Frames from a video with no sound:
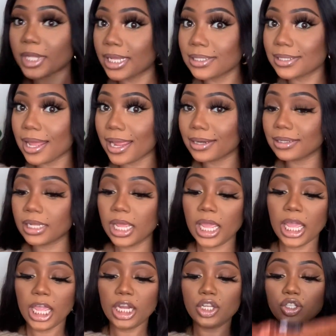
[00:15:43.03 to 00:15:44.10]
It's lined.
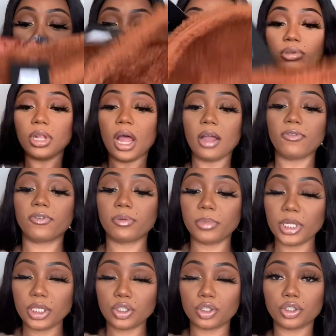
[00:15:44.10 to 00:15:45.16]
It is too long for
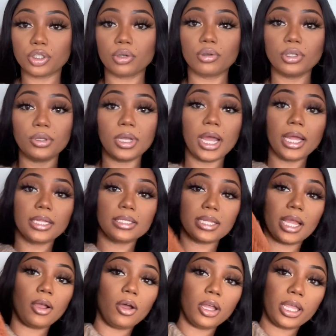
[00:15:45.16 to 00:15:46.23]
me to show you guys
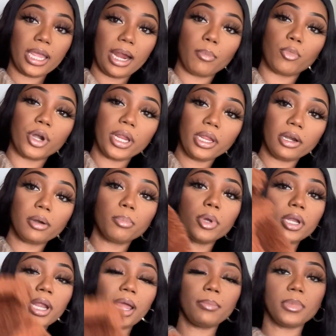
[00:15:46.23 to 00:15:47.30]
like on camera here,
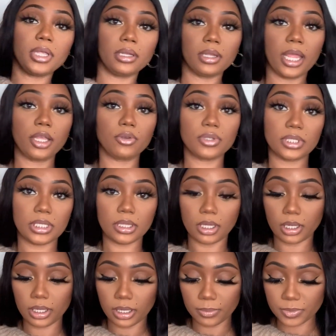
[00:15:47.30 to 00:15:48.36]
but I mean, like you see the
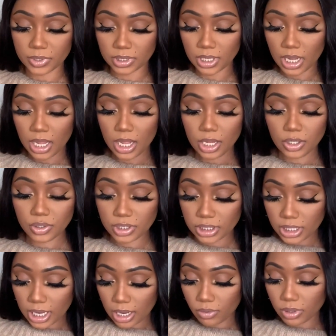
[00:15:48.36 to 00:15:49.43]
clips, you
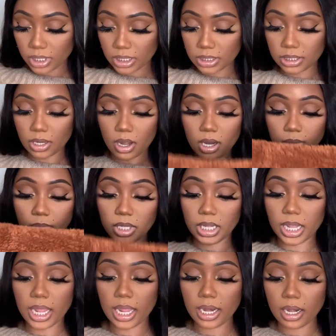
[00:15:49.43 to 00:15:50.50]
see how it is on
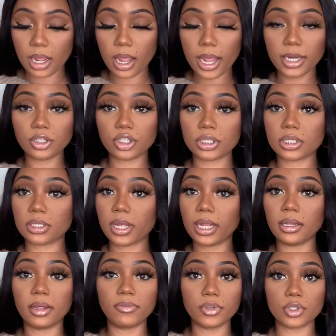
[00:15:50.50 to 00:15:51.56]
me and I just, I
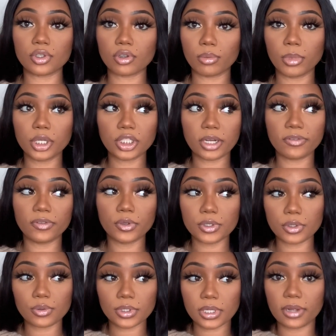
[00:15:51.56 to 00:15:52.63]
love it so much. I feel
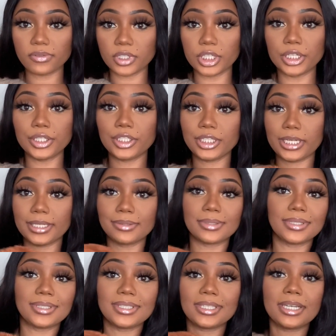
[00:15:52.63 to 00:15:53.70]
so soft and gushy.
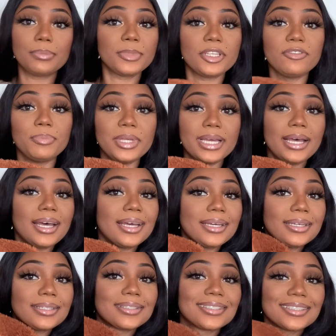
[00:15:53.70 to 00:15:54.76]
Come give me a hug.